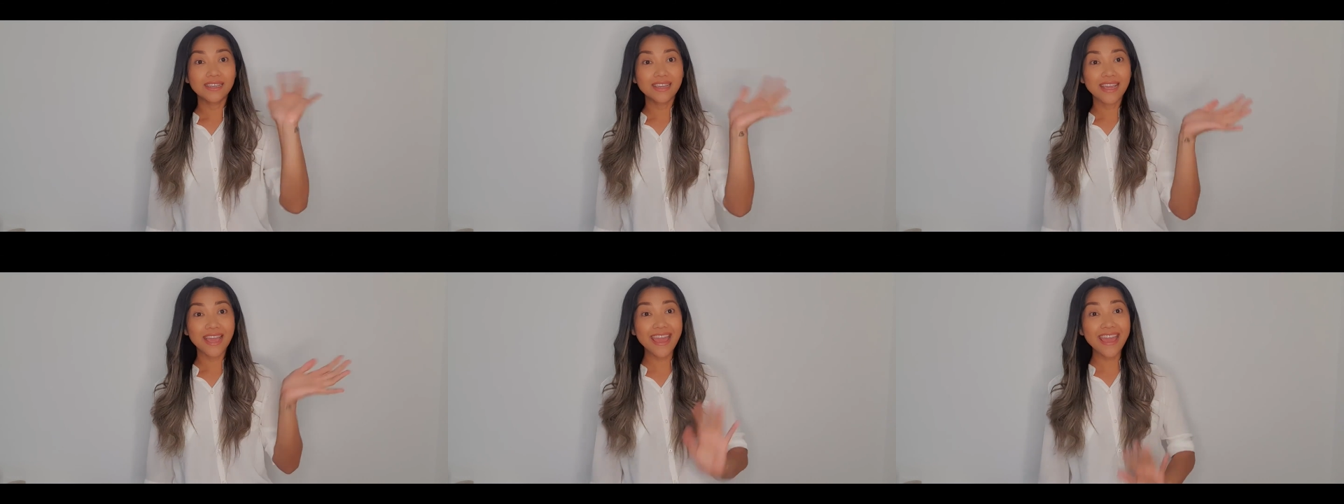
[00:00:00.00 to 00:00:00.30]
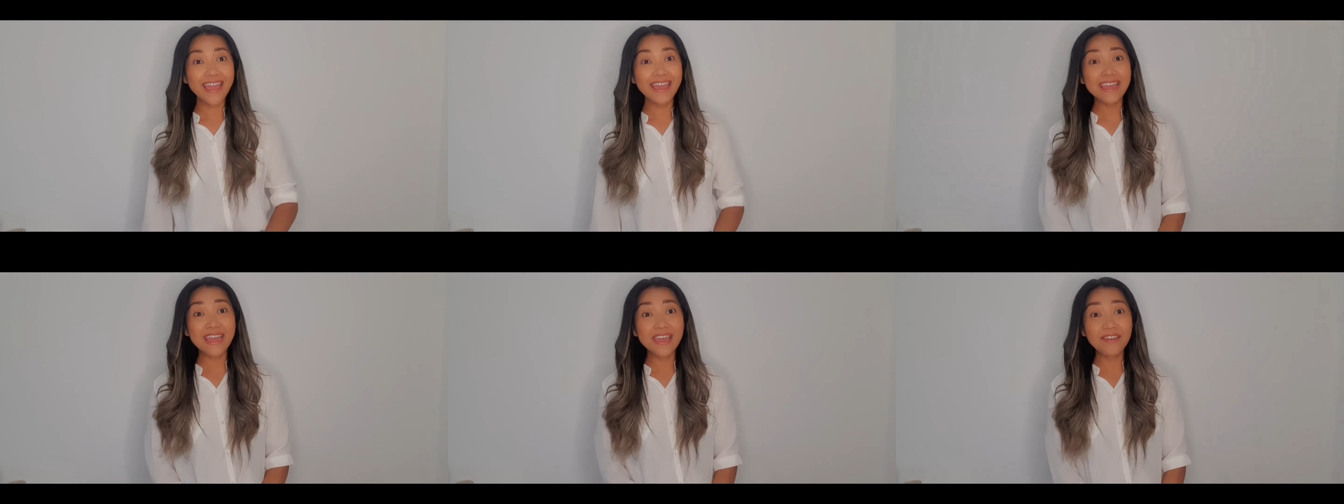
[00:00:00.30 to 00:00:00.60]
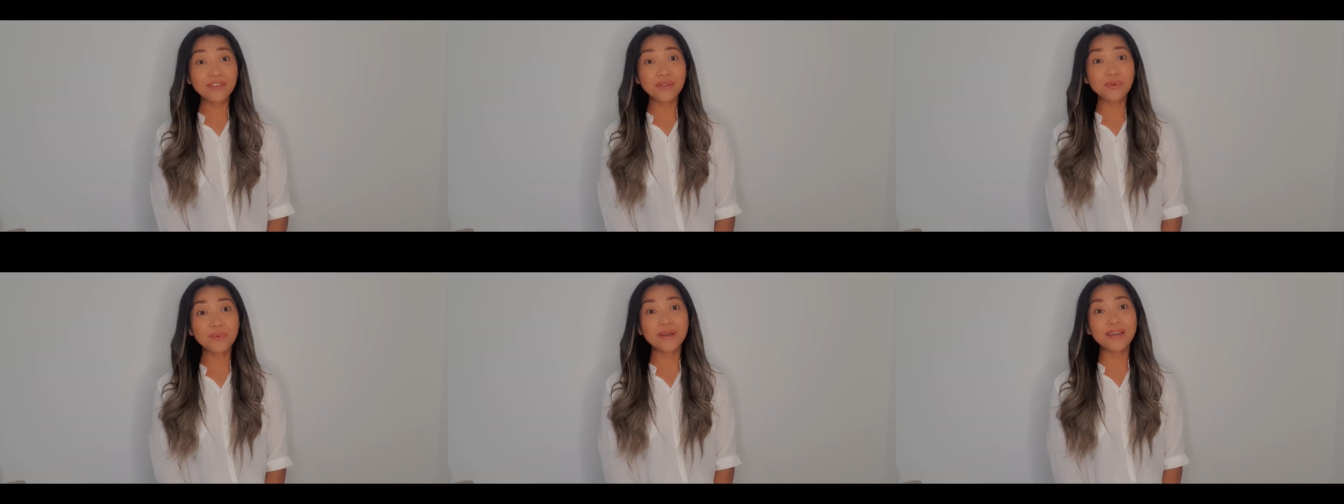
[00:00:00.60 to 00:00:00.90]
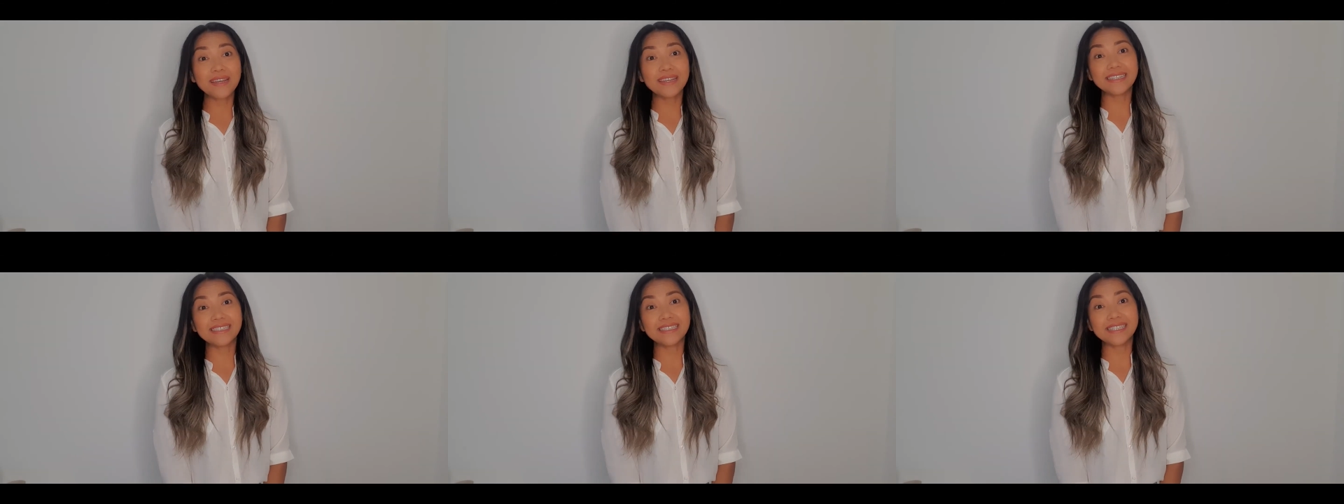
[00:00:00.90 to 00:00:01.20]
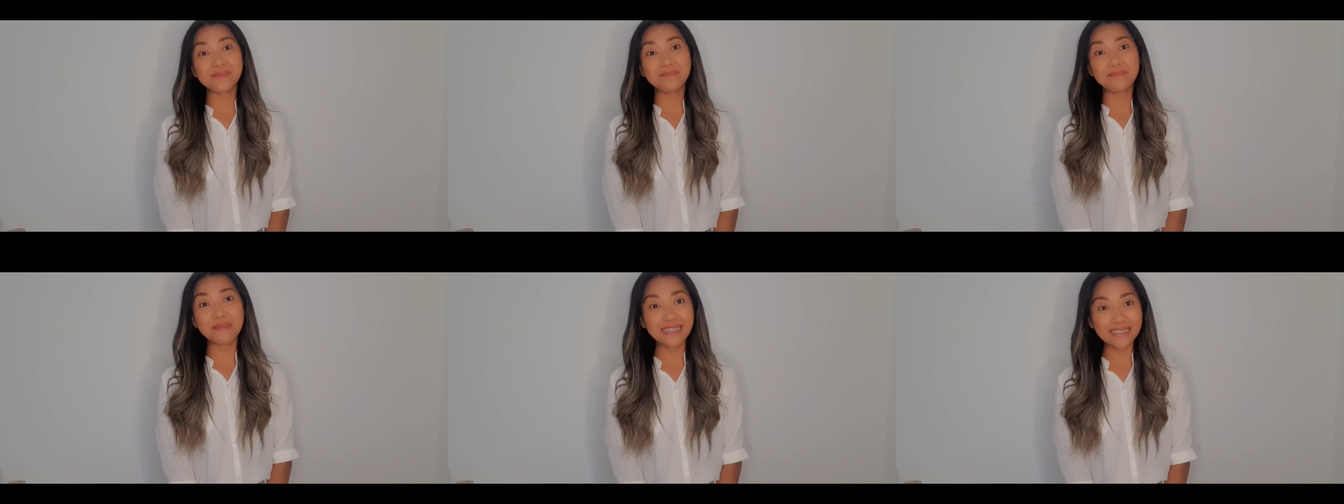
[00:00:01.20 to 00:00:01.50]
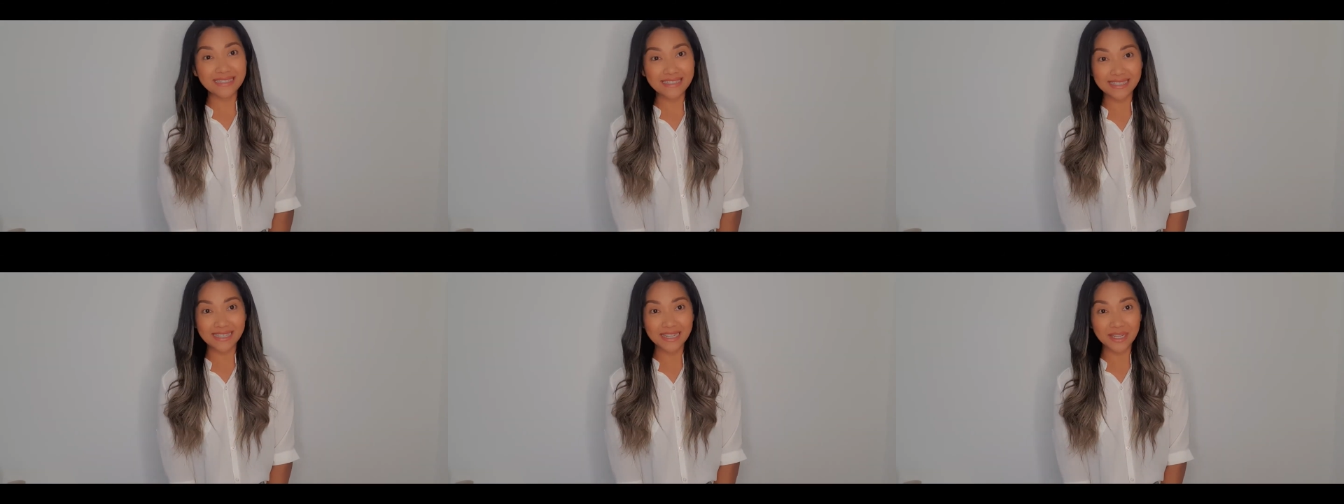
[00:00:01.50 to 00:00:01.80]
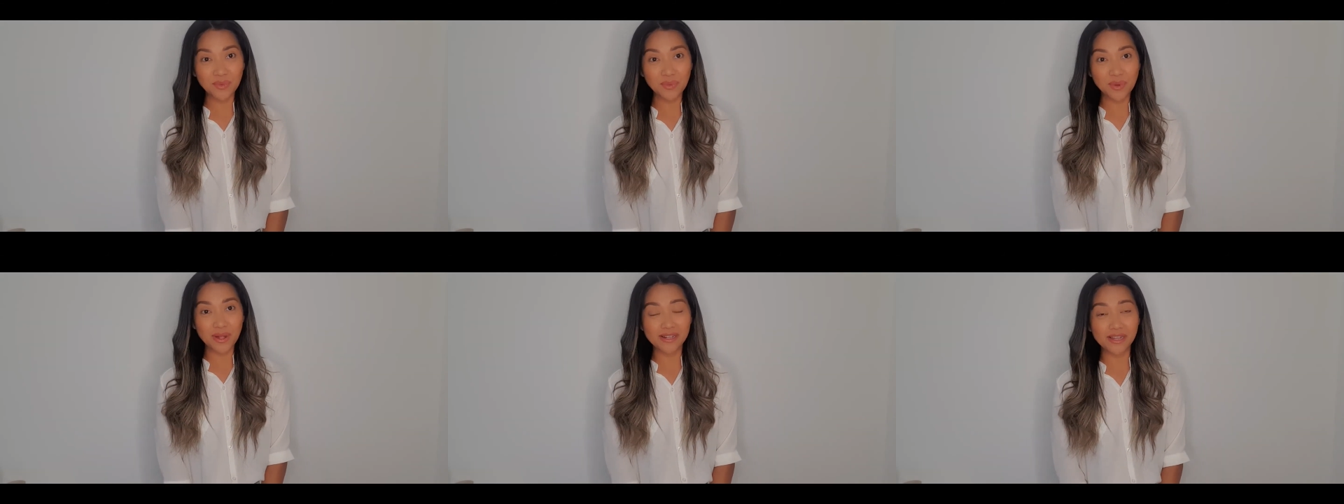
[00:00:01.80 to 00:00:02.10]
Hey everyone, it's
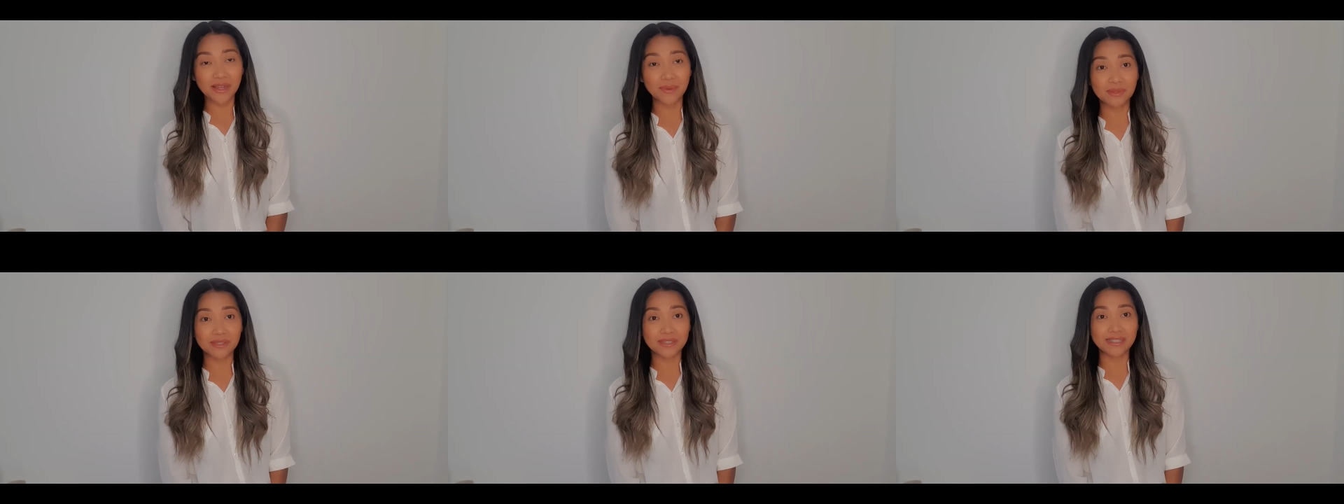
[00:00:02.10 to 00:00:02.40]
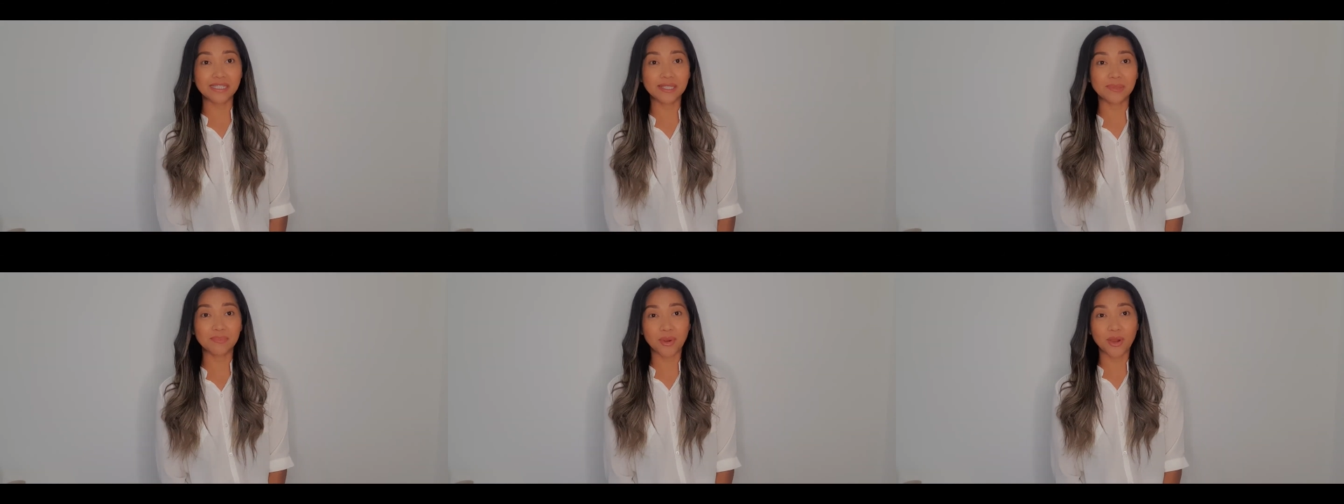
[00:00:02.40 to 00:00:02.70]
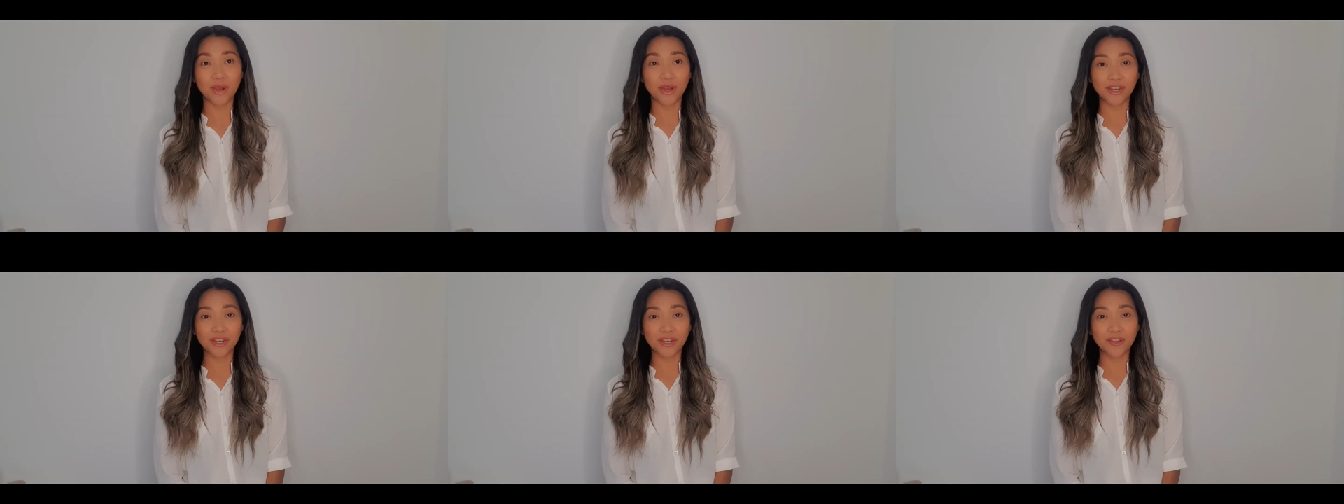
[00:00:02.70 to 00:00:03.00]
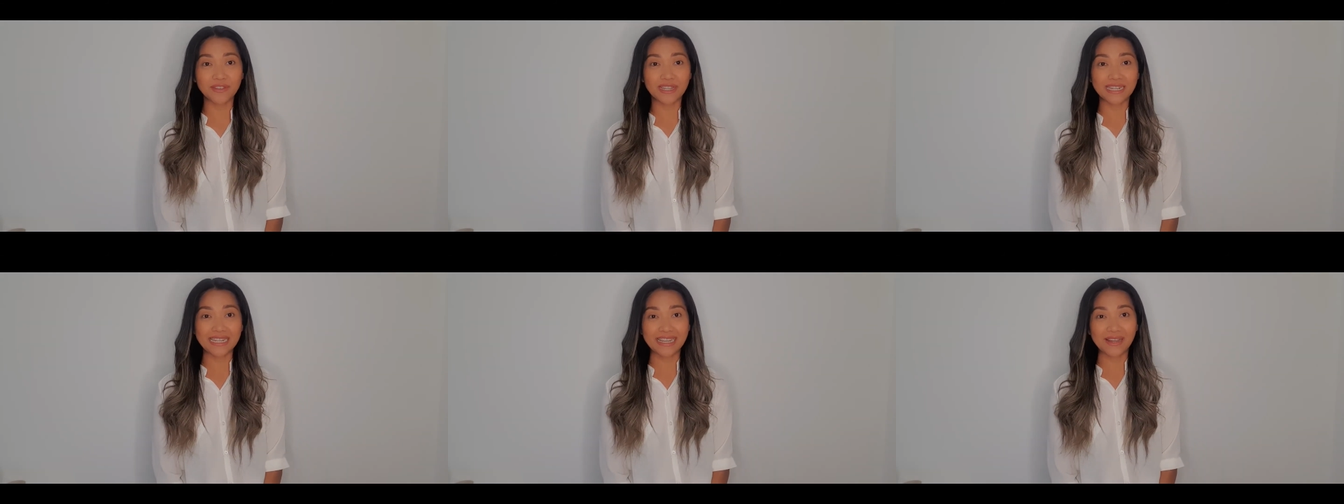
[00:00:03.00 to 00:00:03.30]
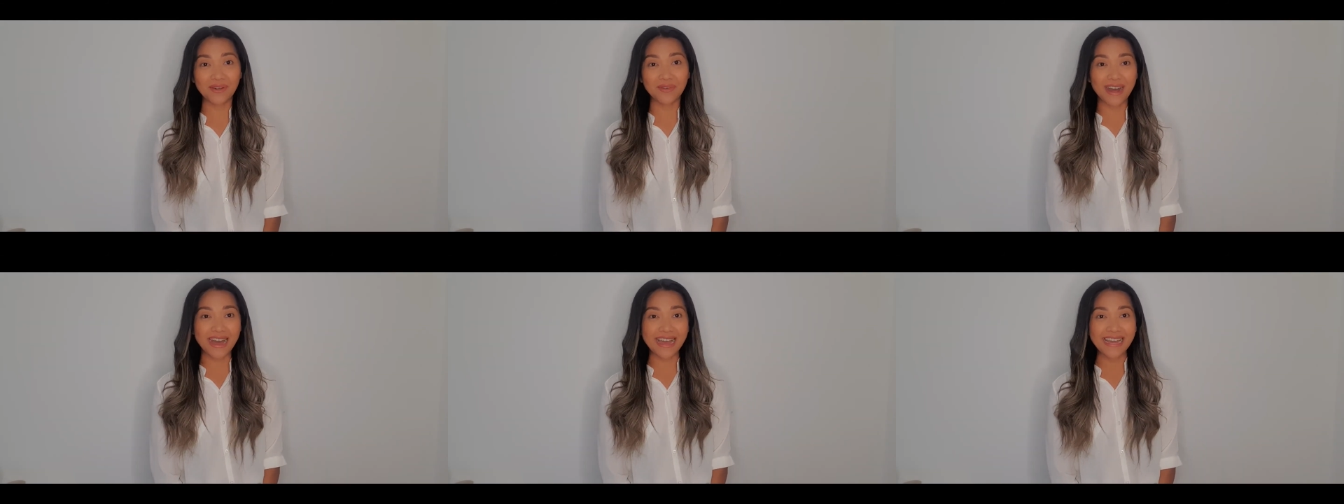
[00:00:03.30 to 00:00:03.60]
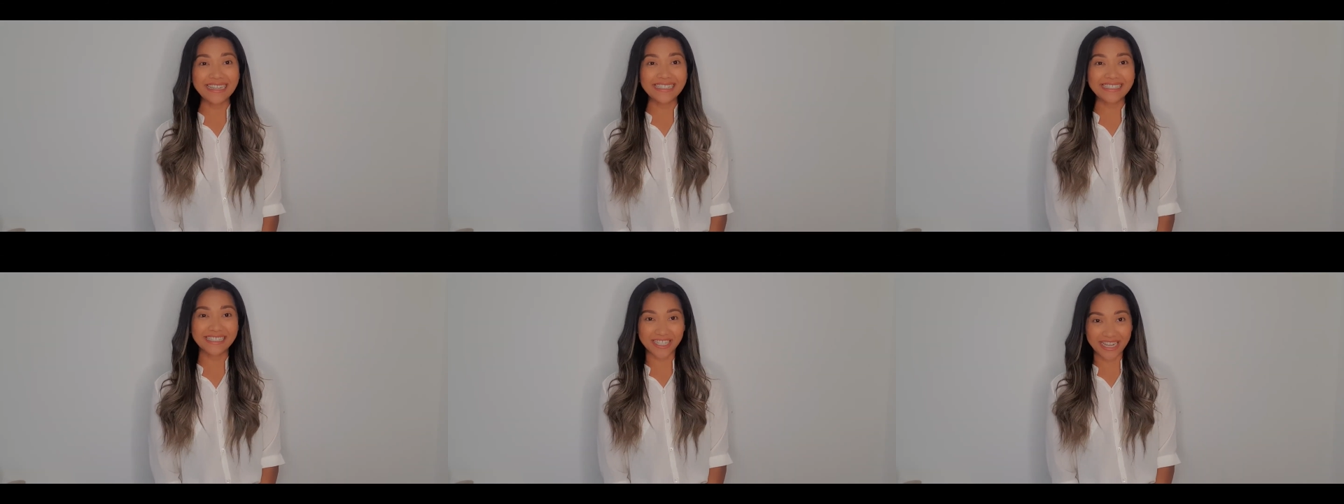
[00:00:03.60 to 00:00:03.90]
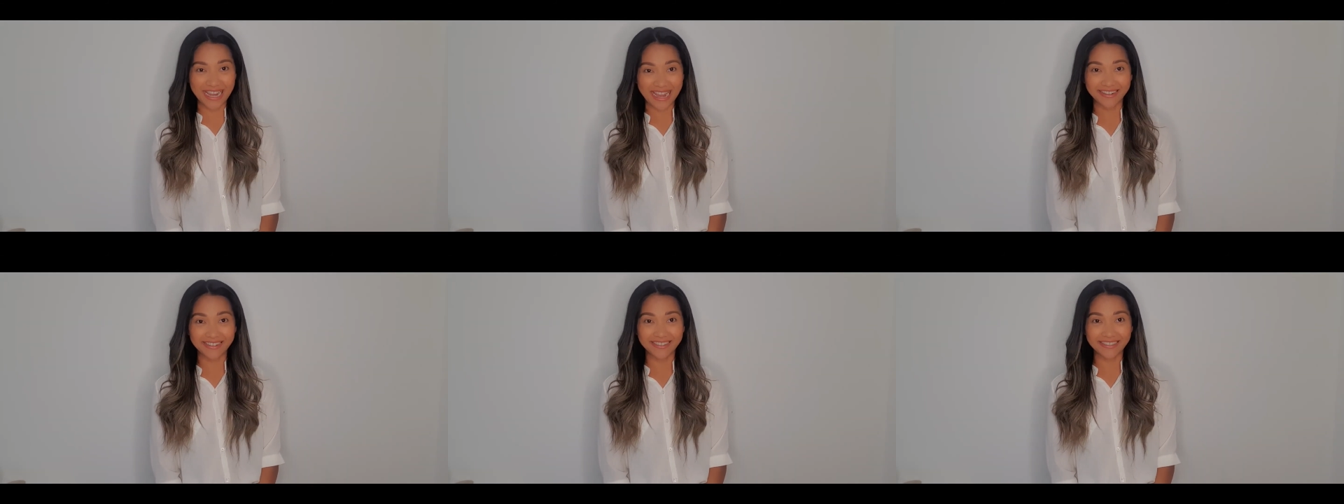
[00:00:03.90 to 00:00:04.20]
Macy. Welcome to this part of the Lingwahe
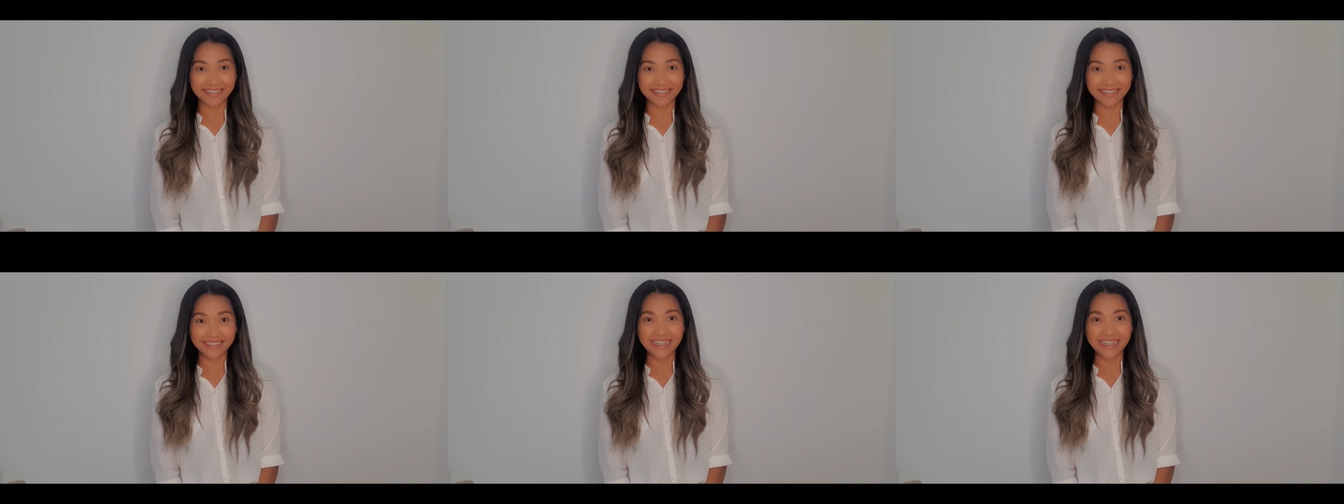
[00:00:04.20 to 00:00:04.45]
channel.